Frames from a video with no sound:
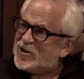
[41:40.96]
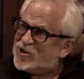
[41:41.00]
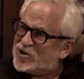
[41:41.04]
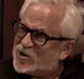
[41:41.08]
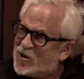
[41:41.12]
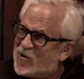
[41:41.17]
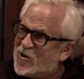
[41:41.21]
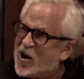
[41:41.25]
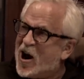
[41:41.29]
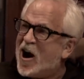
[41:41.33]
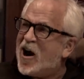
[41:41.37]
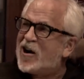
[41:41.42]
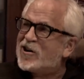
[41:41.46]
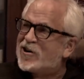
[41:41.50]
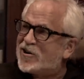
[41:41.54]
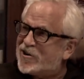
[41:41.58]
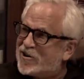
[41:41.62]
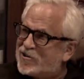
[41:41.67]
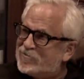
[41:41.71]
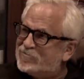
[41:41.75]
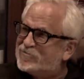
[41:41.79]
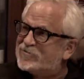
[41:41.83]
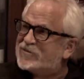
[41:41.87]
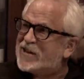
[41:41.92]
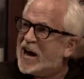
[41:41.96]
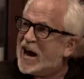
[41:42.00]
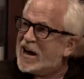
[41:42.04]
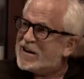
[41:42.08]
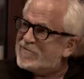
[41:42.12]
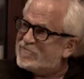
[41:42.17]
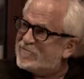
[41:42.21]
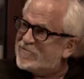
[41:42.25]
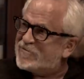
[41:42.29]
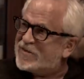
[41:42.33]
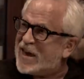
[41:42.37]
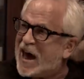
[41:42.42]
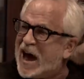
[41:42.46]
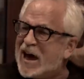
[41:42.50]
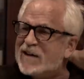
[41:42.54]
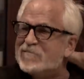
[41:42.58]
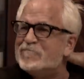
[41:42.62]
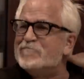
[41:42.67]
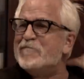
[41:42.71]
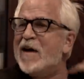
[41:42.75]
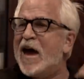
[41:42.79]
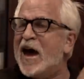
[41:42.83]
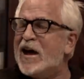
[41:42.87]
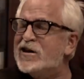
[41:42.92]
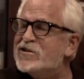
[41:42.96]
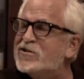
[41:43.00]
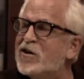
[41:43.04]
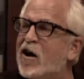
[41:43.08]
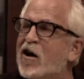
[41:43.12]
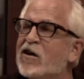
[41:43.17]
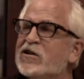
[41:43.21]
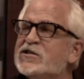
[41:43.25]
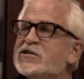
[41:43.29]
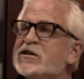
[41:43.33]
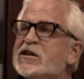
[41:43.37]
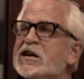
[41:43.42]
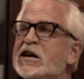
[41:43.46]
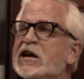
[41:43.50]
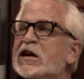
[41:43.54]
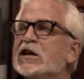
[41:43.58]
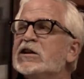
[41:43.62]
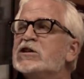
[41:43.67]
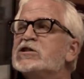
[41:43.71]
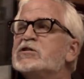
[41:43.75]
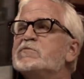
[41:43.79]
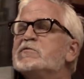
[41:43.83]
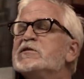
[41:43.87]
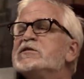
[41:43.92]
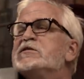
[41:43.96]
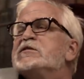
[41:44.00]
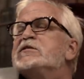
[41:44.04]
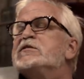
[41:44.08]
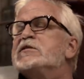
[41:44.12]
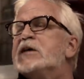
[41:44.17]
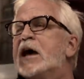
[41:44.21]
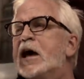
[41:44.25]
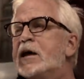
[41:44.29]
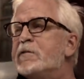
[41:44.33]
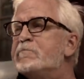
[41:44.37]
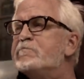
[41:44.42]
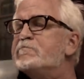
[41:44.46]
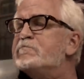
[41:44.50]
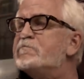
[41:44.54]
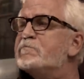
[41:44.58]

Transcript: Joe Cocker, that, that Mad Dogs and Englishmen set.